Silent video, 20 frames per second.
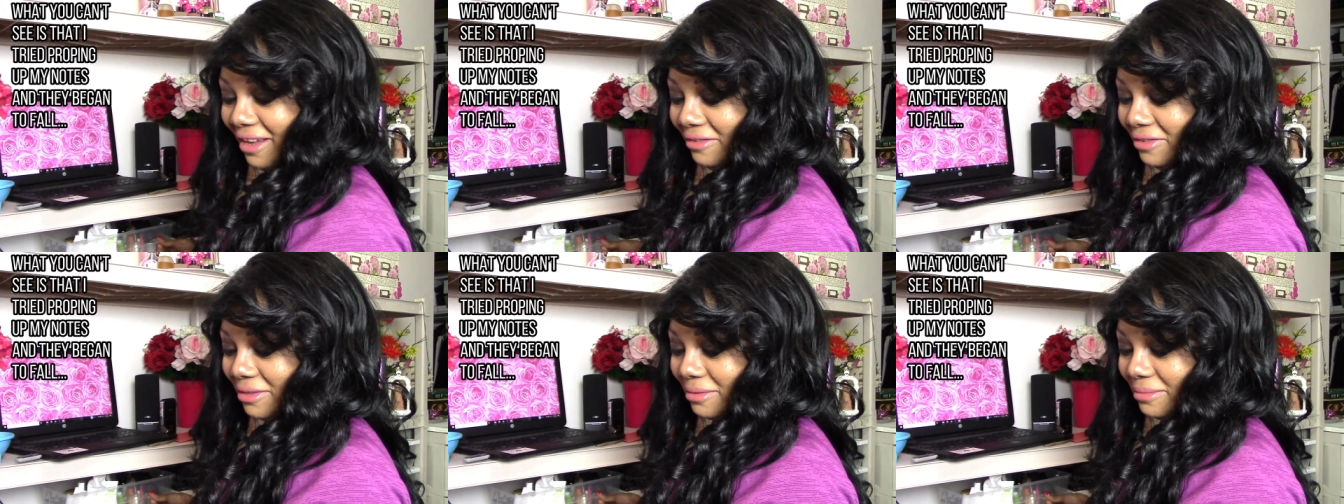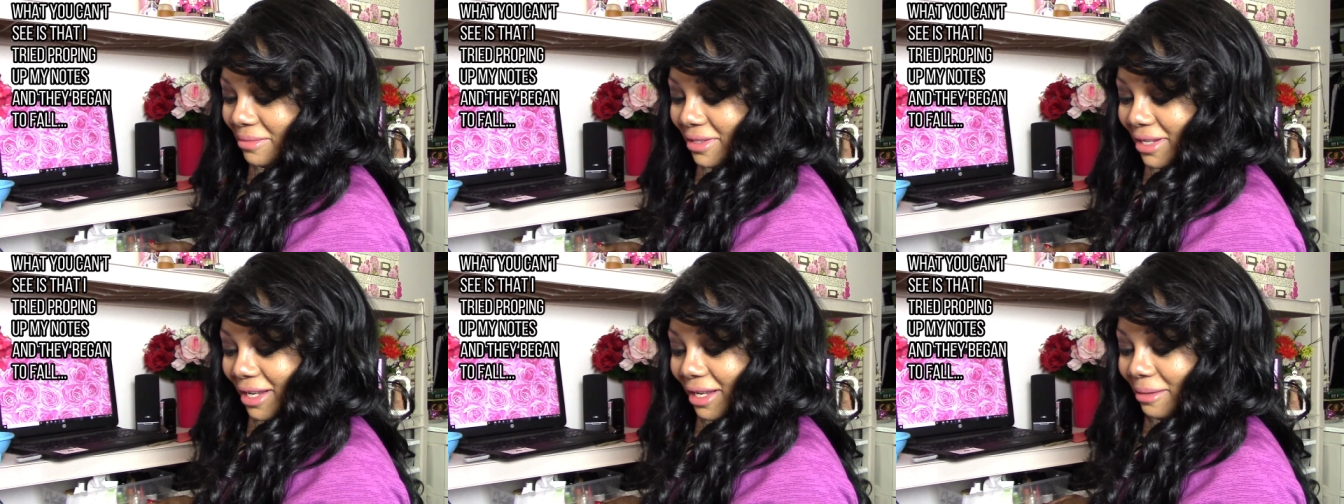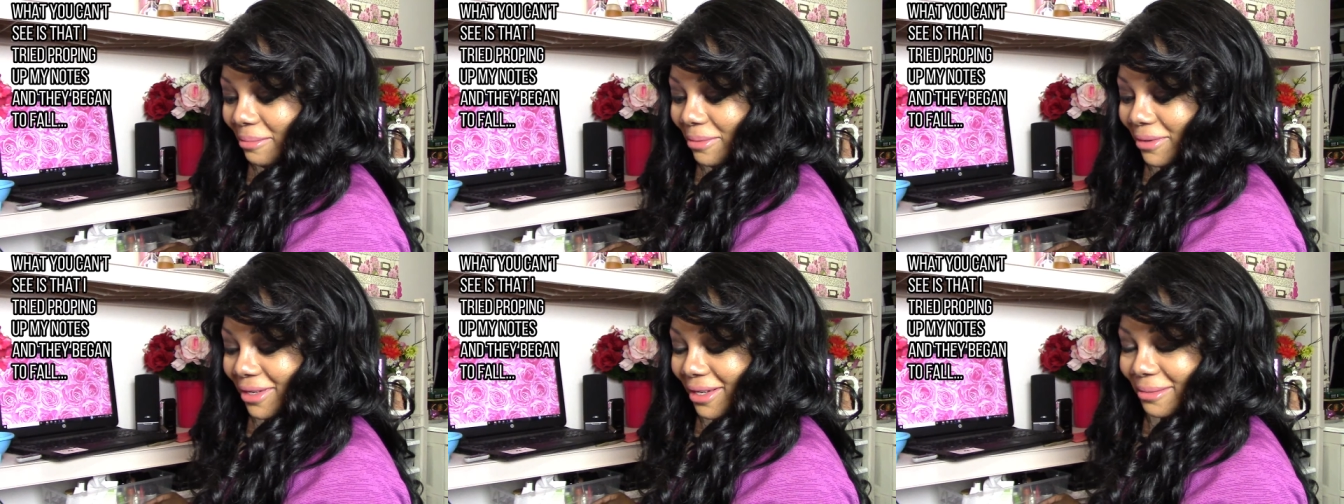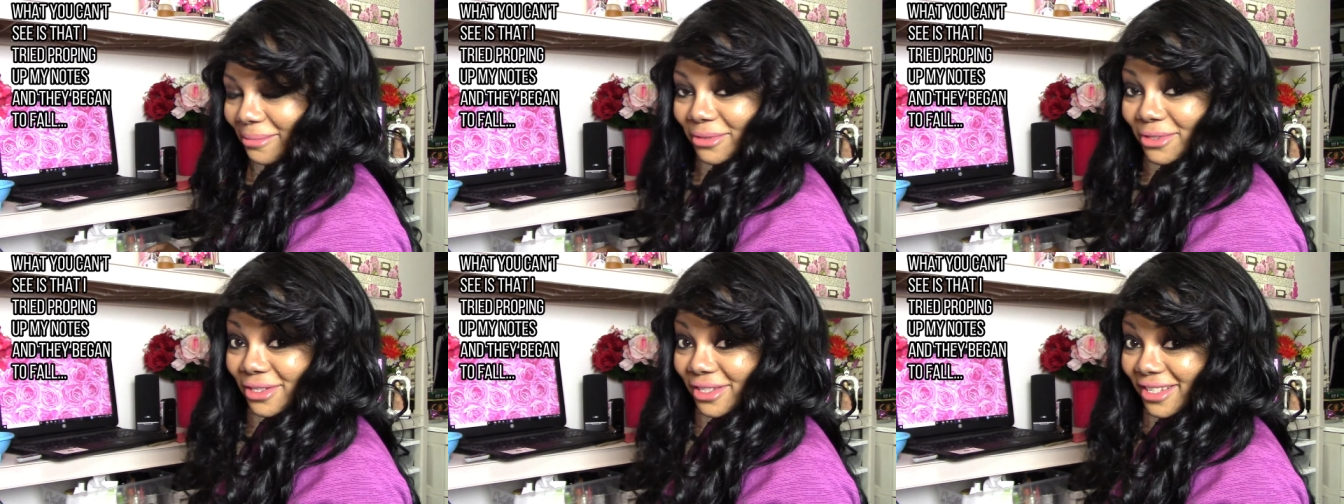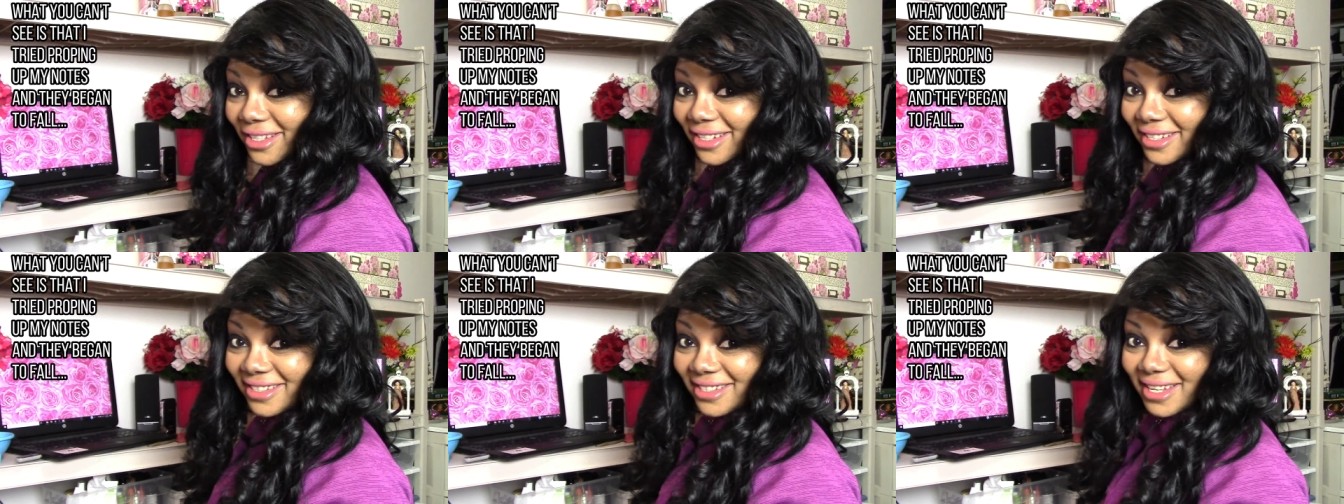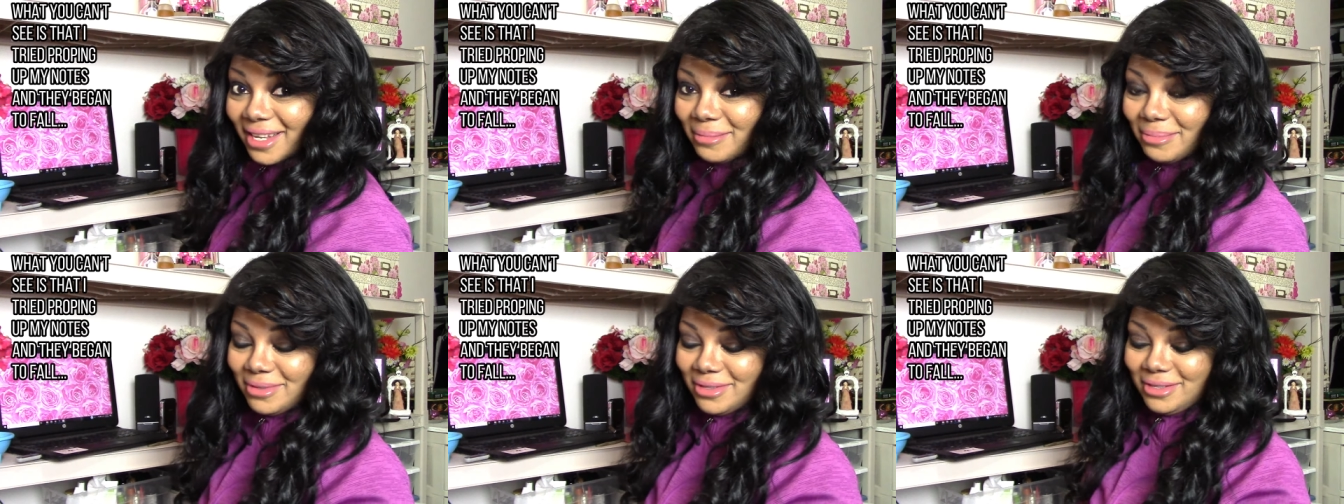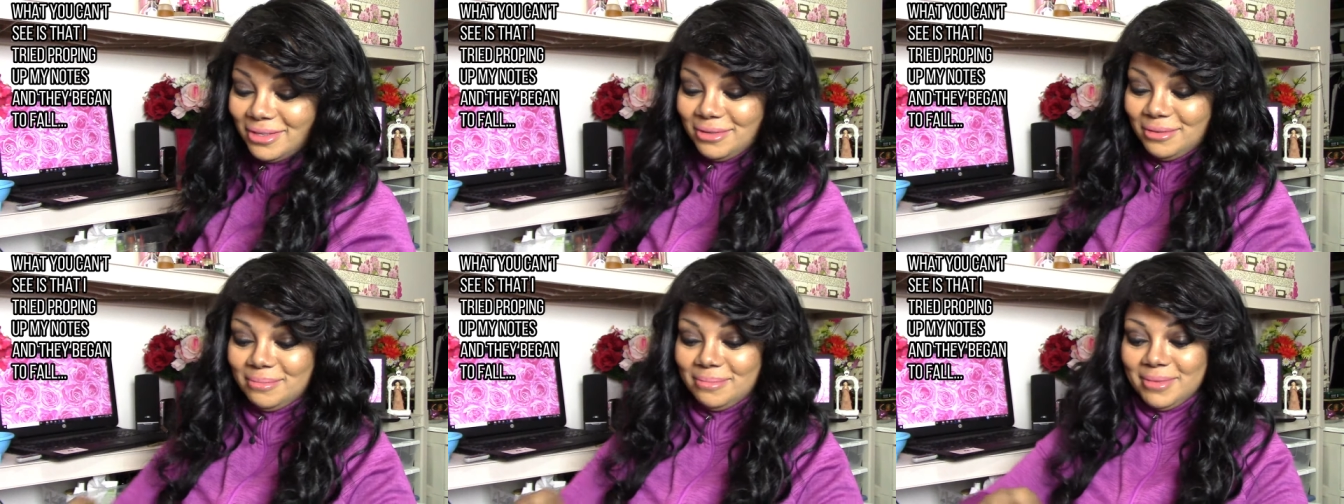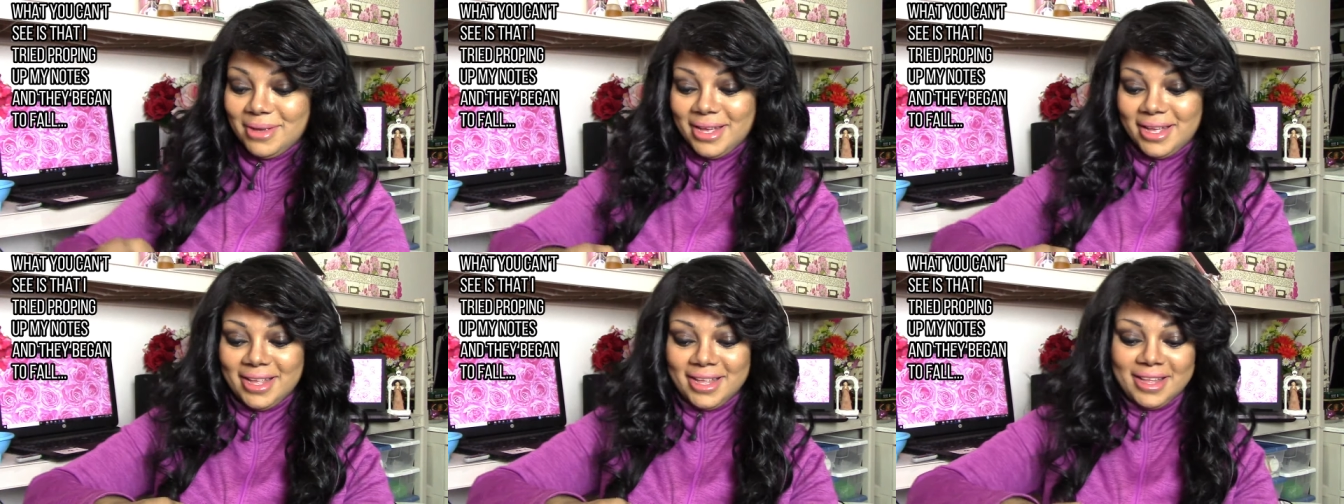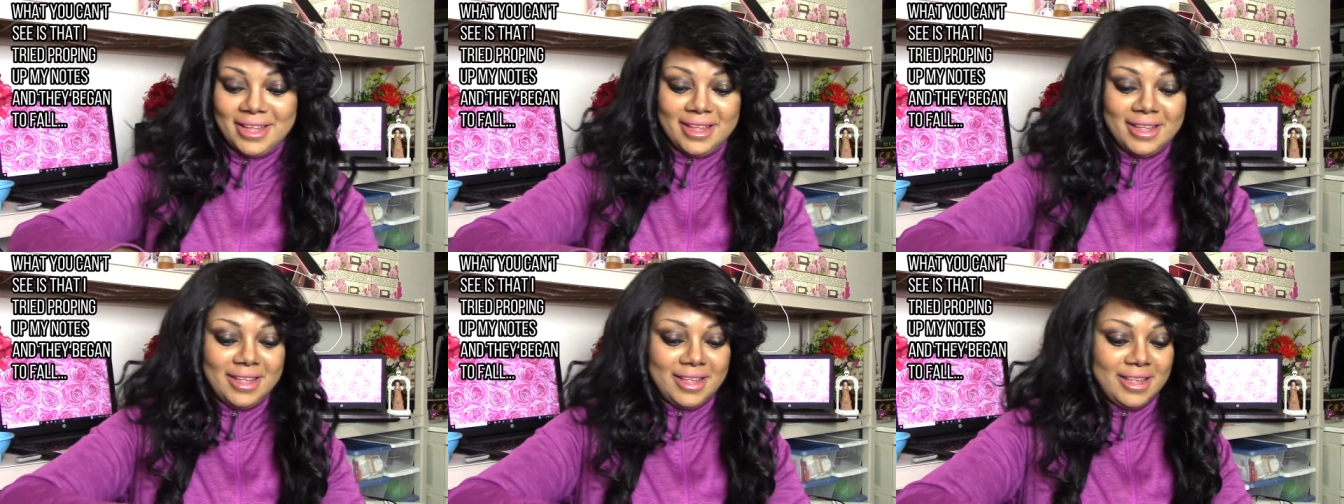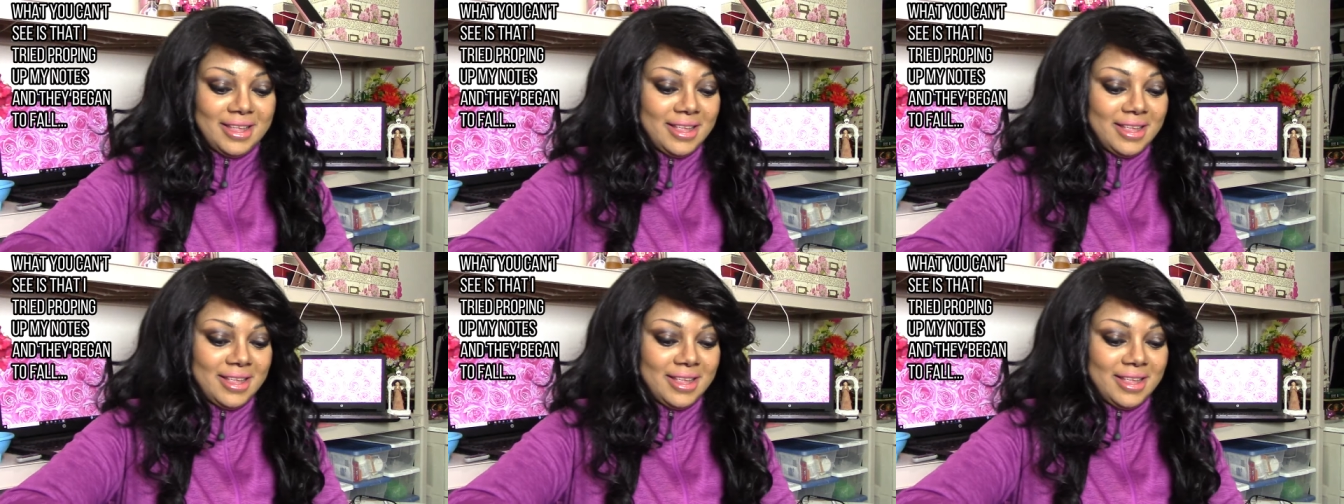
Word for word: have some tape and I'm just gonna tape it to my